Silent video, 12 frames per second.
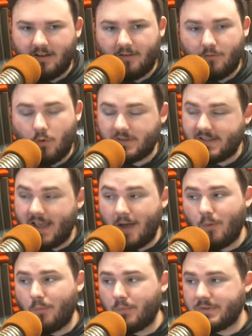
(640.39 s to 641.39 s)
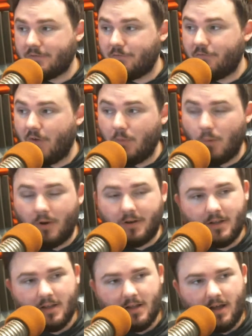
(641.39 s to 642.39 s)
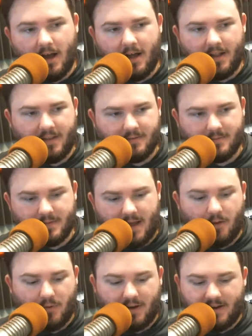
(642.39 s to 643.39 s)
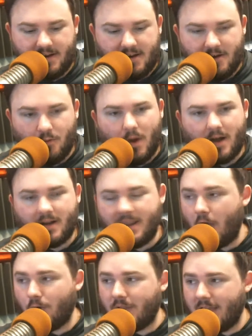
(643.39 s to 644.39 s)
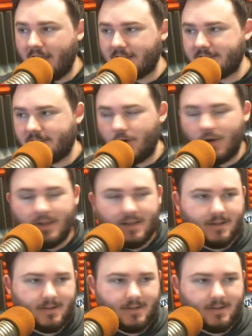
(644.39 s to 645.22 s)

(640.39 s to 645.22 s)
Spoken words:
And of course, that one was a fun one out in Ware County last year.